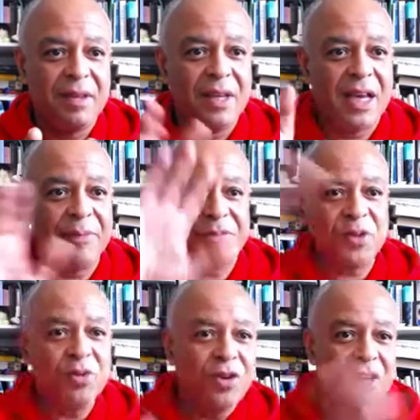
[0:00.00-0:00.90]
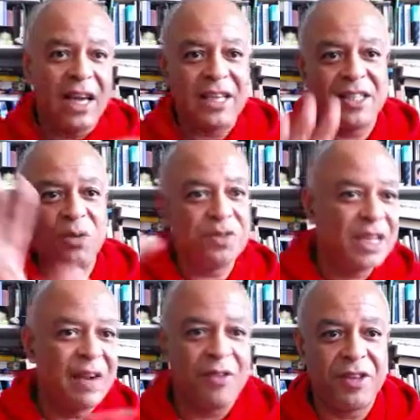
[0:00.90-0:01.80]
I'm still looking, I can still
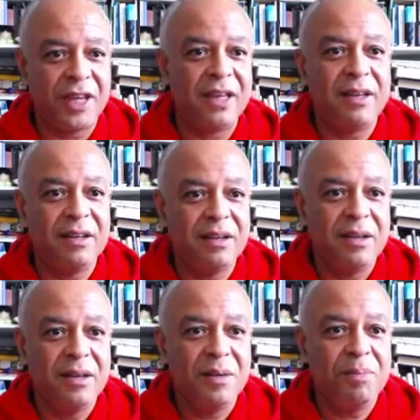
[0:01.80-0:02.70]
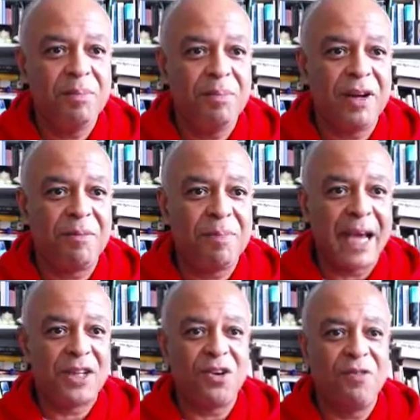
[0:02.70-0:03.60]
see everything, but I've
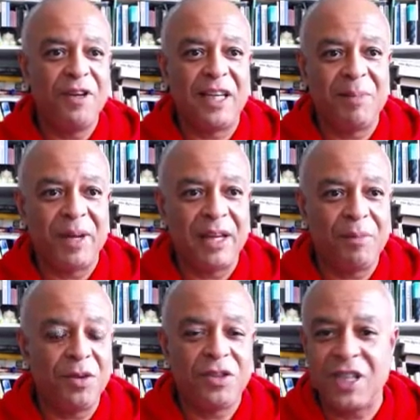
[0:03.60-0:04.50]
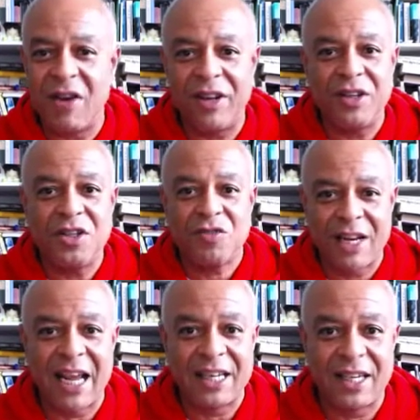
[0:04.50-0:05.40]
backed off a little bit. I'm not staring
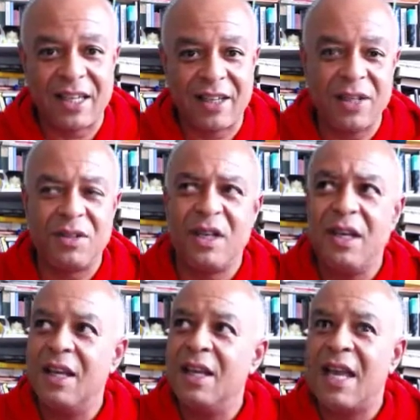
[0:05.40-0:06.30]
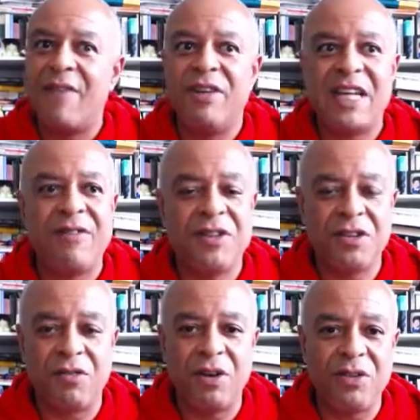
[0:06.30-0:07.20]
straight at it. I think it's Henry David
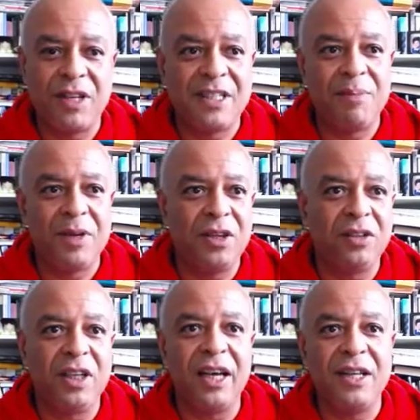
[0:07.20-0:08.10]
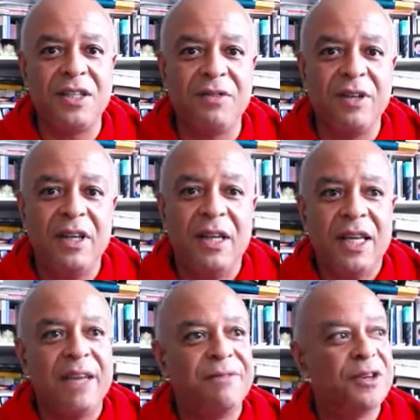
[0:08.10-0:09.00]
Thoreau said something along the lines of,
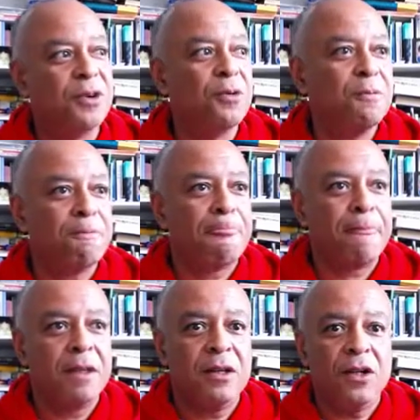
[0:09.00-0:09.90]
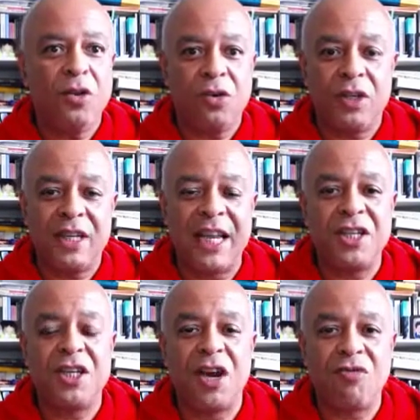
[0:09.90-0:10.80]
if you look at
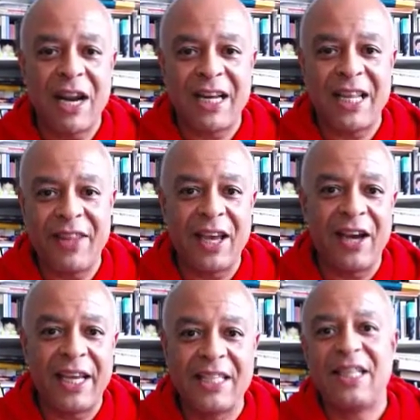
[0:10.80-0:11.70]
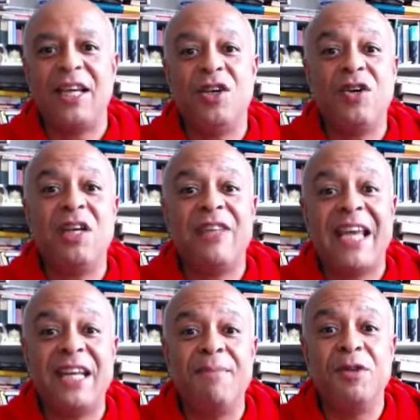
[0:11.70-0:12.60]
nature directly in the eye, it's like looking at the
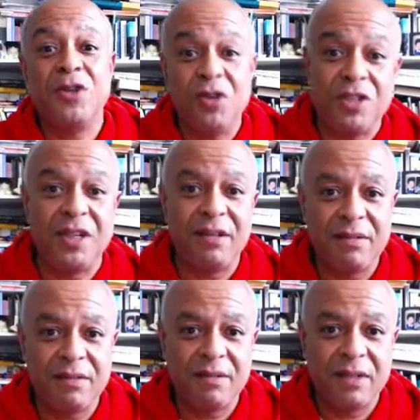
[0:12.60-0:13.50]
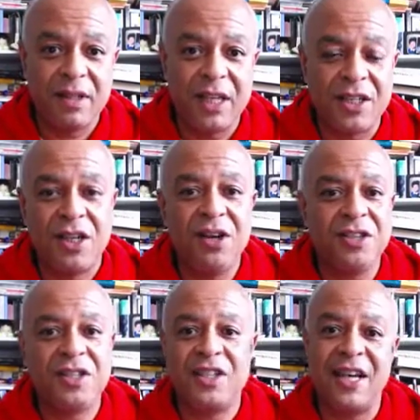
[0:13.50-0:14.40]
head of Medusa. It turns
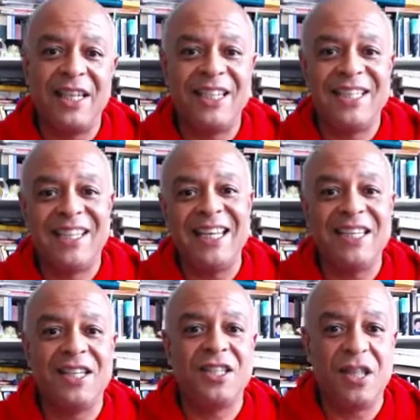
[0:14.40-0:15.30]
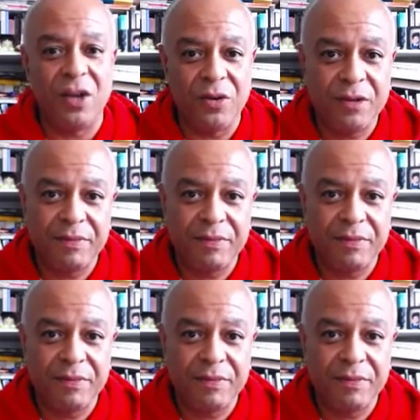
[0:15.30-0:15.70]
the scientist into stone.